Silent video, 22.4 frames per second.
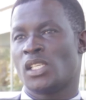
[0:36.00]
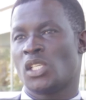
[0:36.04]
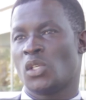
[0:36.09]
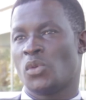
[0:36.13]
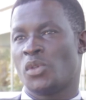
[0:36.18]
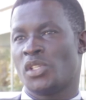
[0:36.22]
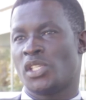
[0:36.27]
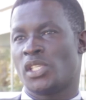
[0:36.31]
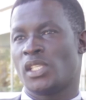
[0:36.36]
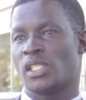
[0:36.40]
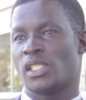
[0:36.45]

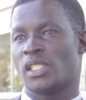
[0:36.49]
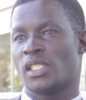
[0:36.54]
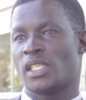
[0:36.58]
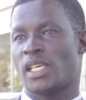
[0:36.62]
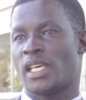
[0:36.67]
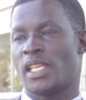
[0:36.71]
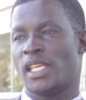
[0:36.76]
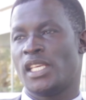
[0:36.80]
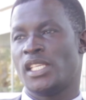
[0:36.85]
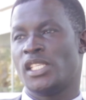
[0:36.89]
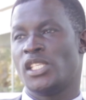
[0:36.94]
which is
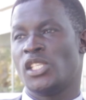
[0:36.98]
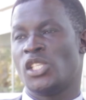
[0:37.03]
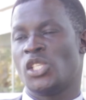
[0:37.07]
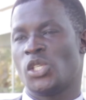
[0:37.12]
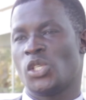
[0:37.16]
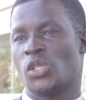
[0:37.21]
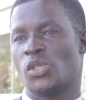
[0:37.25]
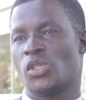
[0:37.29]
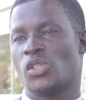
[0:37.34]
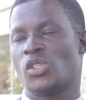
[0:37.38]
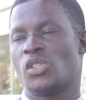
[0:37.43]
an
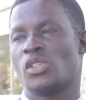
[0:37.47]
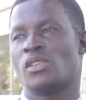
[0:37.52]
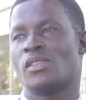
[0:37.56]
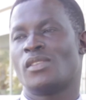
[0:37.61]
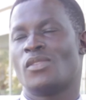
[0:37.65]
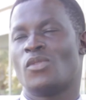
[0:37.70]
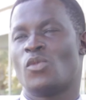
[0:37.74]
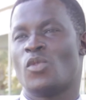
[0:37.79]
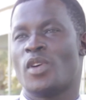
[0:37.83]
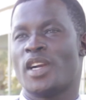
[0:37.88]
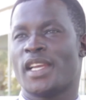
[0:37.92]
NGO
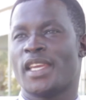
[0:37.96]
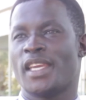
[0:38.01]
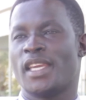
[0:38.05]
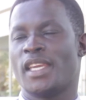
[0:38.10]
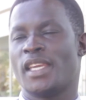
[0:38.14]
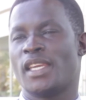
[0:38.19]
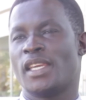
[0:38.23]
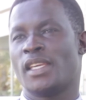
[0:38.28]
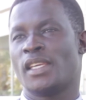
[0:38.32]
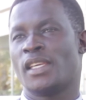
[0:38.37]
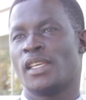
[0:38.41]

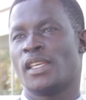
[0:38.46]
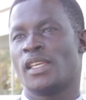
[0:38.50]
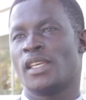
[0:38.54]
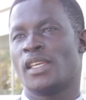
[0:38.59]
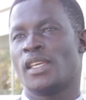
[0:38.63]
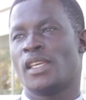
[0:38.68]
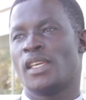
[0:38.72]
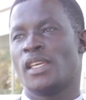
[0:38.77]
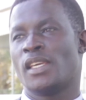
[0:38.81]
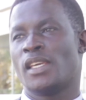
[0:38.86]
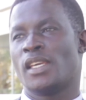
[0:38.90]
working
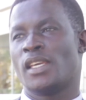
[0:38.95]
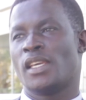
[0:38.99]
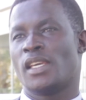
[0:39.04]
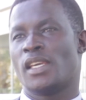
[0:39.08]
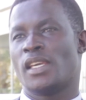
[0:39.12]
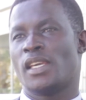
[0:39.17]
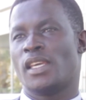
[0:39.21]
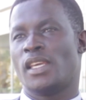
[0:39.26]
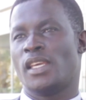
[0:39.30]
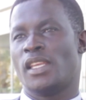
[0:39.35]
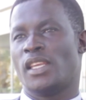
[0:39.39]

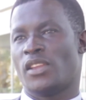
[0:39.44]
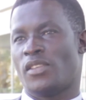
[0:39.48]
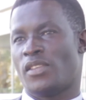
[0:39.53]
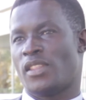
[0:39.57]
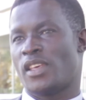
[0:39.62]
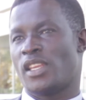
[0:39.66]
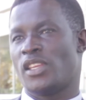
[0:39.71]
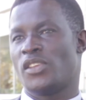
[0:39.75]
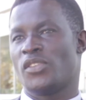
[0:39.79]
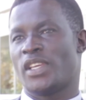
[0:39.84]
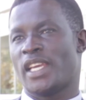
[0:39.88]
in
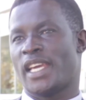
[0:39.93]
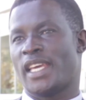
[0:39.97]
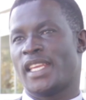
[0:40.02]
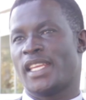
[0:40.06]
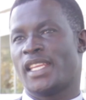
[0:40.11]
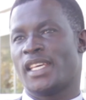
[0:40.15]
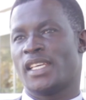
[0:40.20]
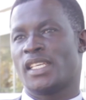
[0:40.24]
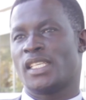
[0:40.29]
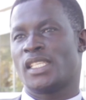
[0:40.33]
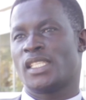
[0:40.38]
northern
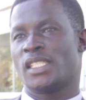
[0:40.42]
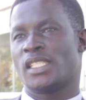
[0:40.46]
Uganda.